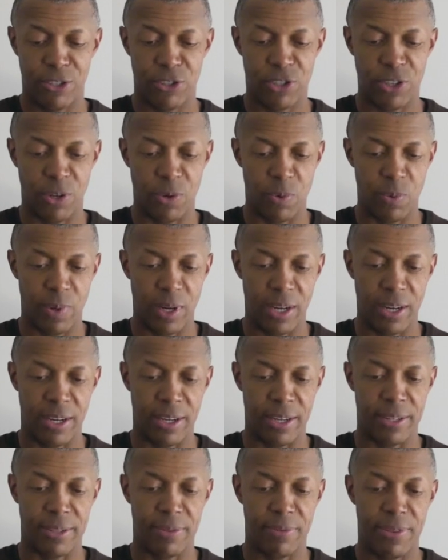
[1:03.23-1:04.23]

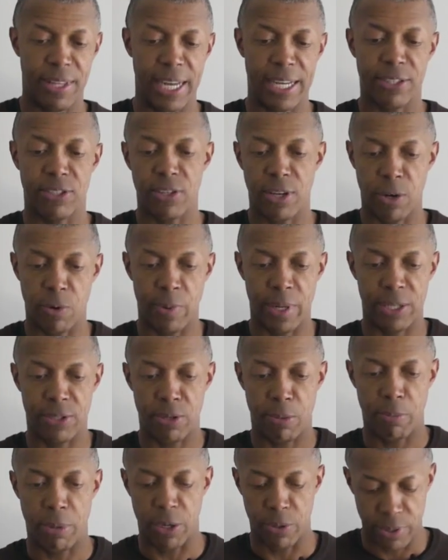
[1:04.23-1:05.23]
So that's always
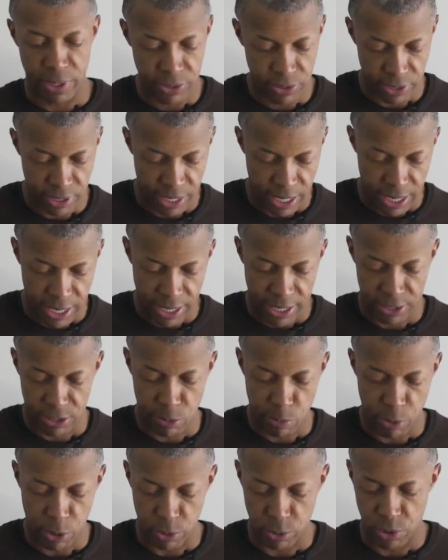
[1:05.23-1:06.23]
a bonus as
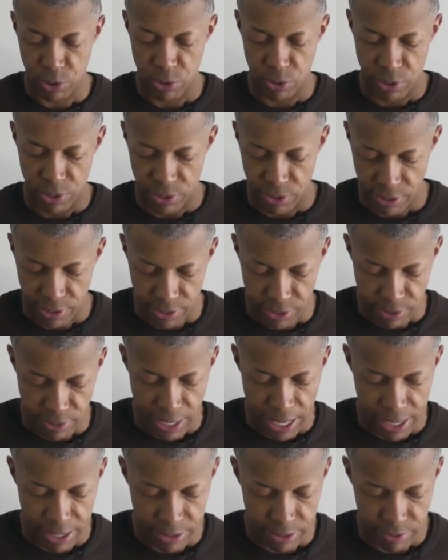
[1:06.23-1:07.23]
opposed to your
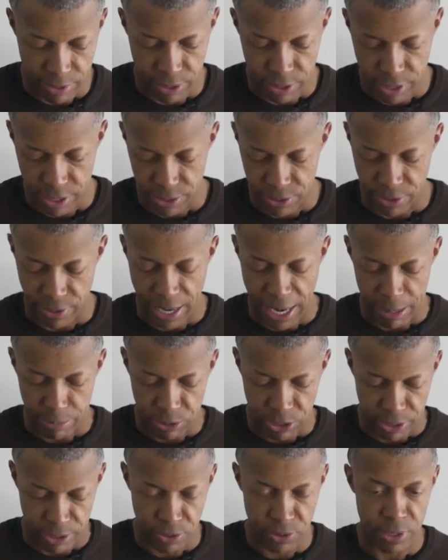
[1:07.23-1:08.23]
other
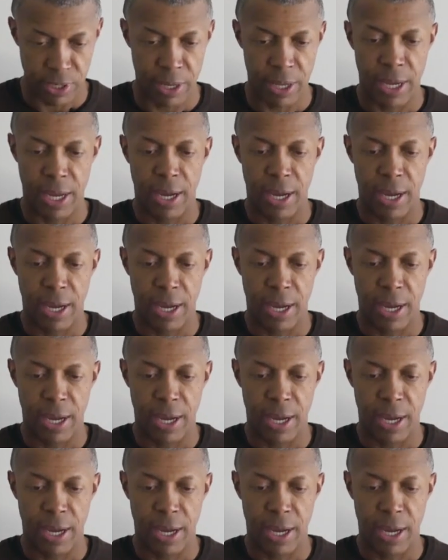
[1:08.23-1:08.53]
options.